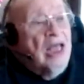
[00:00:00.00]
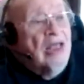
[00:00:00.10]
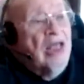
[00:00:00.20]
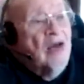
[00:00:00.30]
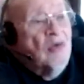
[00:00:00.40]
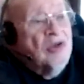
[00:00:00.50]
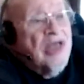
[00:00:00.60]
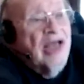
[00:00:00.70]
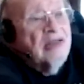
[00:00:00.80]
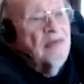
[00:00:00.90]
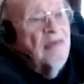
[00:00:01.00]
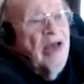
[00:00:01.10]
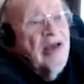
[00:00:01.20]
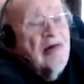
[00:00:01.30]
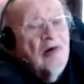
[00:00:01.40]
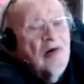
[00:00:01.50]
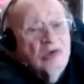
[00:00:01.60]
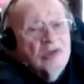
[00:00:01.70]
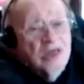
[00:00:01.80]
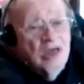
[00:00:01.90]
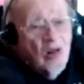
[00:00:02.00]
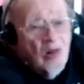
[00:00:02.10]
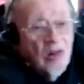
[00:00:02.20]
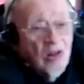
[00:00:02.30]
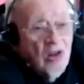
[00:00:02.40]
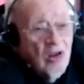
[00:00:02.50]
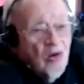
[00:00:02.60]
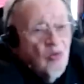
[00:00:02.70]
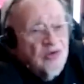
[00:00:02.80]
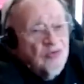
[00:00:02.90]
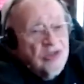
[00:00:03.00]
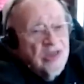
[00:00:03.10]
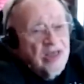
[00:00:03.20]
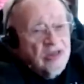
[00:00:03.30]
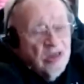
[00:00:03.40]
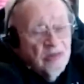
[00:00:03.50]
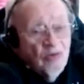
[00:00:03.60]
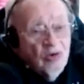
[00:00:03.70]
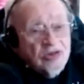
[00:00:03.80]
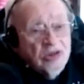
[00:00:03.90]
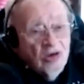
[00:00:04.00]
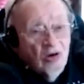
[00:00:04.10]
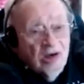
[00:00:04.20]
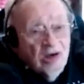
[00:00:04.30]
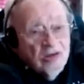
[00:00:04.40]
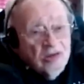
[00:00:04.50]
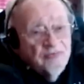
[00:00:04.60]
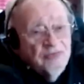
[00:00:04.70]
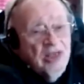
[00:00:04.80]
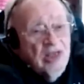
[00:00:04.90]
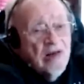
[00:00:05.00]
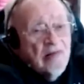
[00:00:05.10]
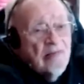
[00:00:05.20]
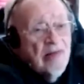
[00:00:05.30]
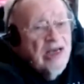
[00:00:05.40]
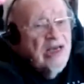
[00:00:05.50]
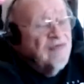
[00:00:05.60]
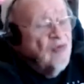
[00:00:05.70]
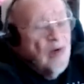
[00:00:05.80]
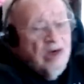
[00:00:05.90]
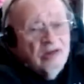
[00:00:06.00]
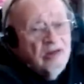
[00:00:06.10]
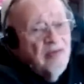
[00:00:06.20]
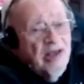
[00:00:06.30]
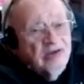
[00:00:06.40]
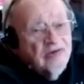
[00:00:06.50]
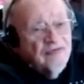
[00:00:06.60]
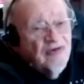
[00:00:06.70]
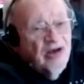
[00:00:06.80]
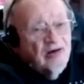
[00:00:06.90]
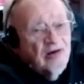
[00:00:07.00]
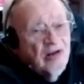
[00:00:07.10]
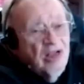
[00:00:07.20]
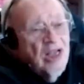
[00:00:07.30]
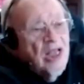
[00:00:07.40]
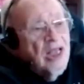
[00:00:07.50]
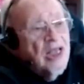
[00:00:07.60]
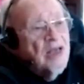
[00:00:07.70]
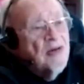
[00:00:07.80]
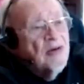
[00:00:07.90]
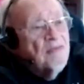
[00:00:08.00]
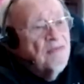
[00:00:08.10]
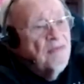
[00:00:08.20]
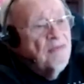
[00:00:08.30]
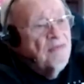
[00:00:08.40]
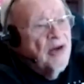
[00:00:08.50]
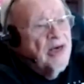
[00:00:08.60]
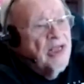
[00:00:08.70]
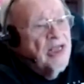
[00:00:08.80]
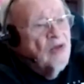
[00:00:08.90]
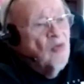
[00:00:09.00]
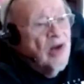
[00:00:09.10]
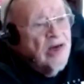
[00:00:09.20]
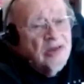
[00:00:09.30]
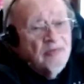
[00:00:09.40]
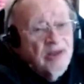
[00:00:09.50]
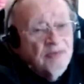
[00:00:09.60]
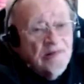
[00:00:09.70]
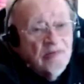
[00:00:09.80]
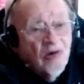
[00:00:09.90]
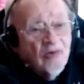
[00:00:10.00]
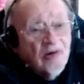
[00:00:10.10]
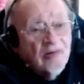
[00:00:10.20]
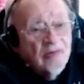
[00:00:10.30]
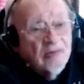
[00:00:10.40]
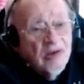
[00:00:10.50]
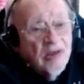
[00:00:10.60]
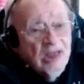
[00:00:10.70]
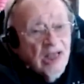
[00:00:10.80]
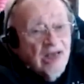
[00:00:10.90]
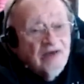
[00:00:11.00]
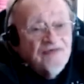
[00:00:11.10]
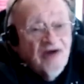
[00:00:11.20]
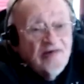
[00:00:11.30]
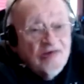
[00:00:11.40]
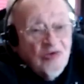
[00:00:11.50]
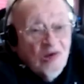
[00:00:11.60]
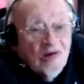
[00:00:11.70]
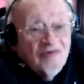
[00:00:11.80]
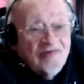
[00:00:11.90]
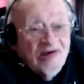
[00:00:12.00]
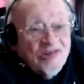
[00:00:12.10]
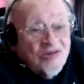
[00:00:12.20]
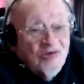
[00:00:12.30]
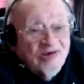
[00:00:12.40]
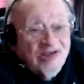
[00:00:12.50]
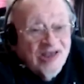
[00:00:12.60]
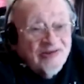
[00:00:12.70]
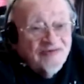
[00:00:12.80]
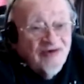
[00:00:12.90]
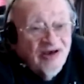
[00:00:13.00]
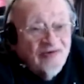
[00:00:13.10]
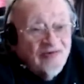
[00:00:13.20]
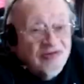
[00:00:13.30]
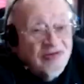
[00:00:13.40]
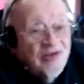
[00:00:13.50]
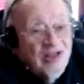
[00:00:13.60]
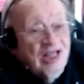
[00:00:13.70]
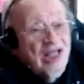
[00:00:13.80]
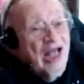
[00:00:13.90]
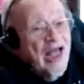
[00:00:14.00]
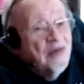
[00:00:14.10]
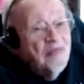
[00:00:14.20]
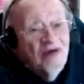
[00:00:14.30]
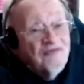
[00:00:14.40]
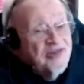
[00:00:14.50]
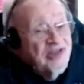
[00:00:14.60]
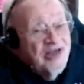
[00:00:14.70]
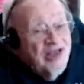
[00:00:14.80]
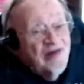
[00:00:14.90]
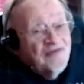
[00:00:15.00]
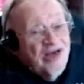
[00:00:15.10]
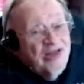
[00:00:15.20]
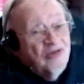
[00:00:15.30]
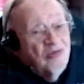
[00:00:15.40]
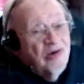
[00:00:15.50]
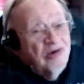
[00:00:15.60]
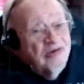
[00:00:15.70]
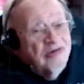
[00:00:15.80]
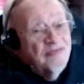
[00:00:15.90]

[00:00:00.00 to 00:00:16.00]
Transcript: It was at the Manger Hotel, which was next to the Boston Gardens. Ray never wanted to manage a fighter, but he wanted to be a promoter. And the fighters were all of Ray, so he could get the fighters. And the Mafia didn't care for that too much.